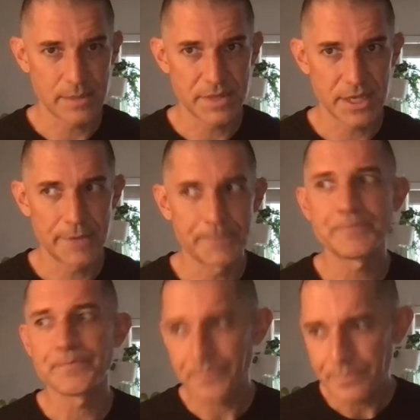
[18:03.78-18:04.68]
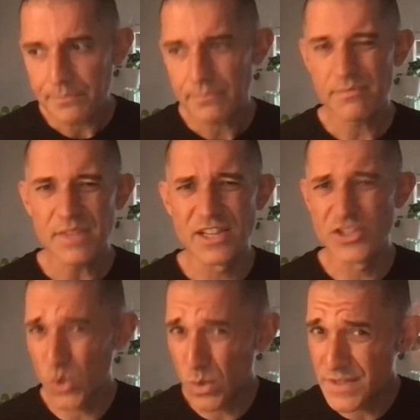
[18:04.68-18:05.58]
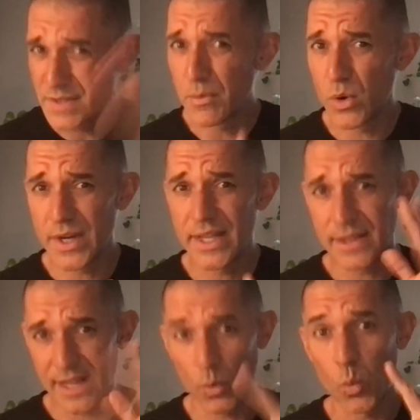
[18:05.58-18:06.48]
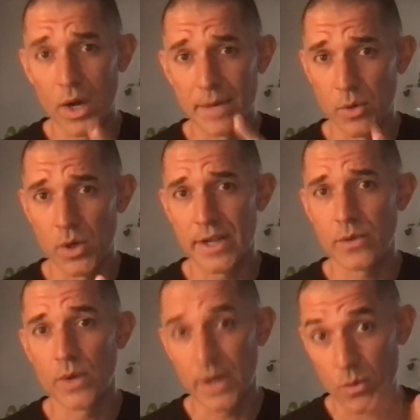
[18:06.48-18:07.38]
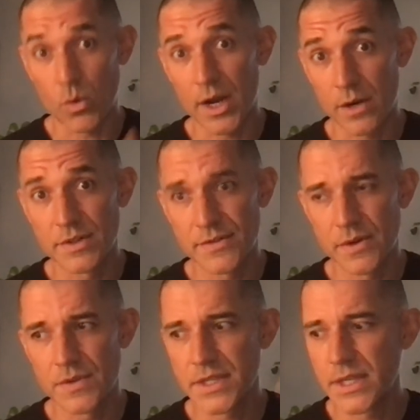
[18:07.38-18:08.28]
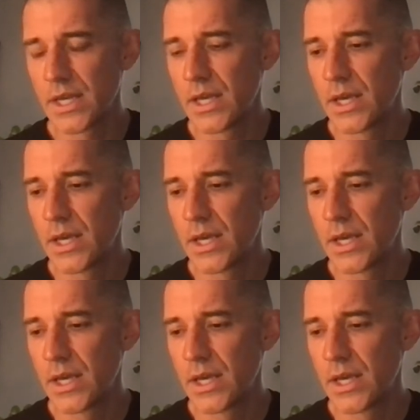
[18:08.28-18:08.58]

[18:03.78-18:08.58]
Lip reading: in, and towards the morning, like one morning when our water was frozen,